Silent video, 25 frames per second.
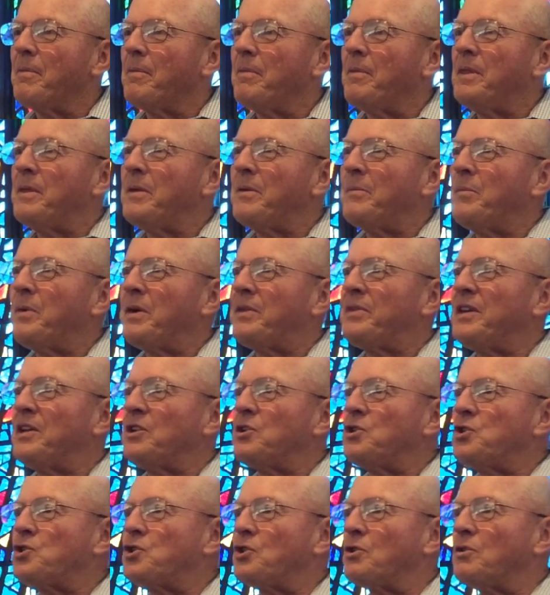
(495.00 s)
with the
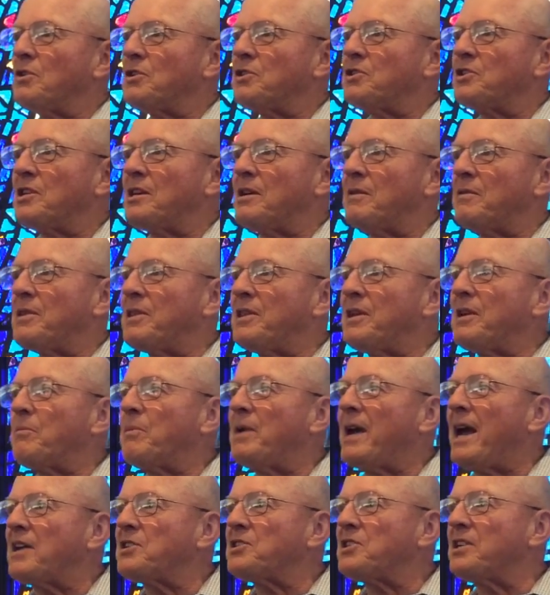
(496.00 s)
insurance and everything,
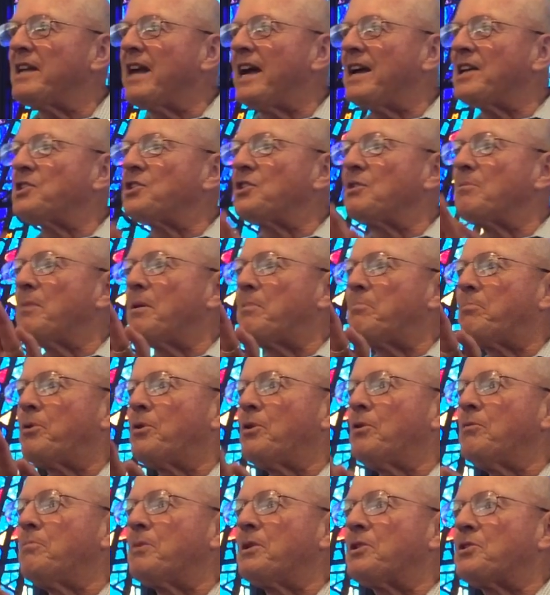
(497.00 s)
we actually had some
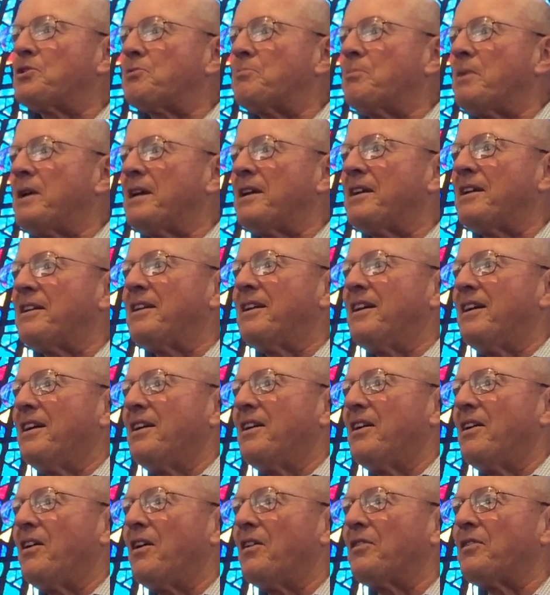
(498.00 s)
improvements made
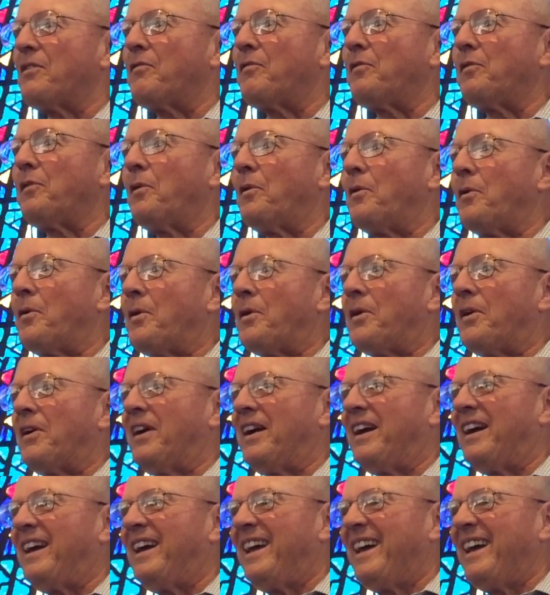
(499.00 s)
on the
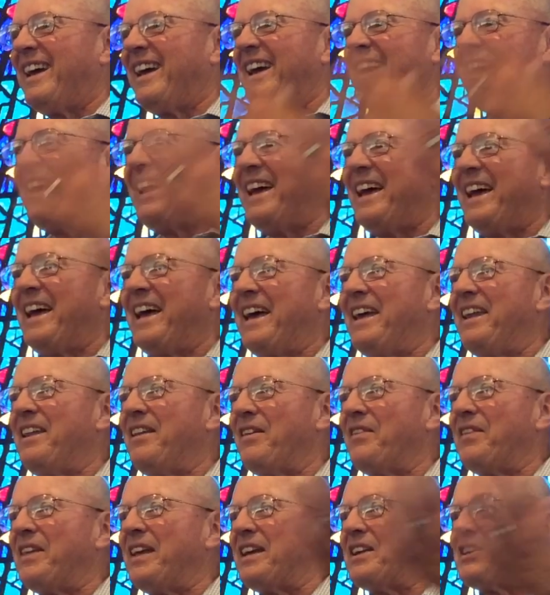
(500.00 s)
floor and
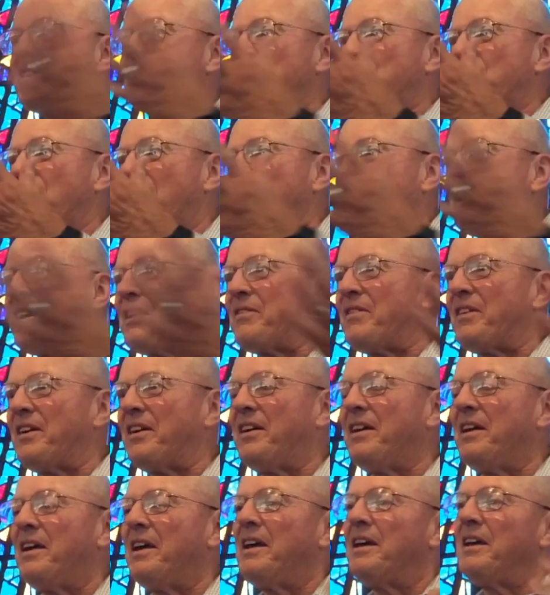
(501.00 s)
on the inside of
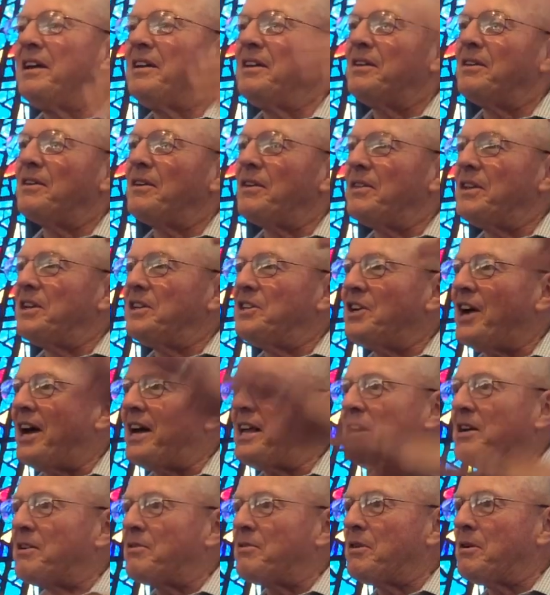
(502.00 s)
the
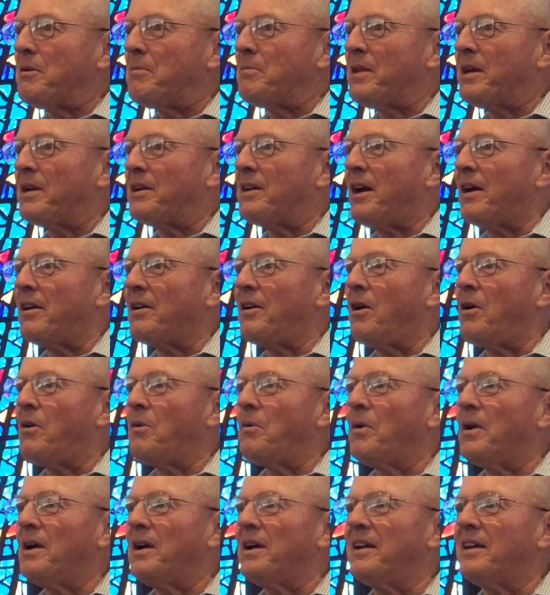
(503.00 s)
dining room that got
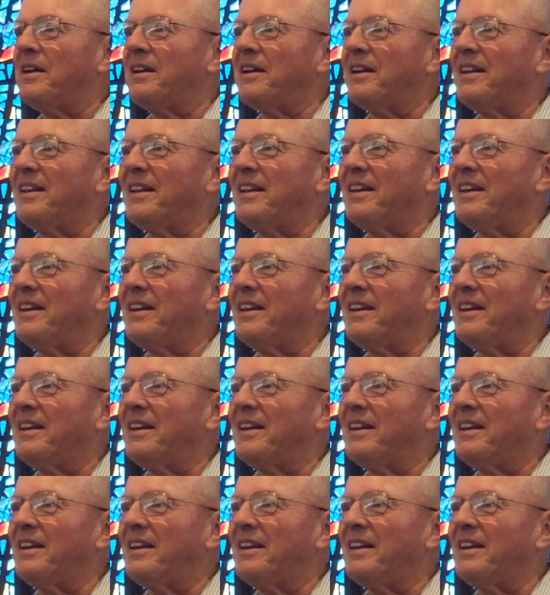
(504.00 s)
all wet.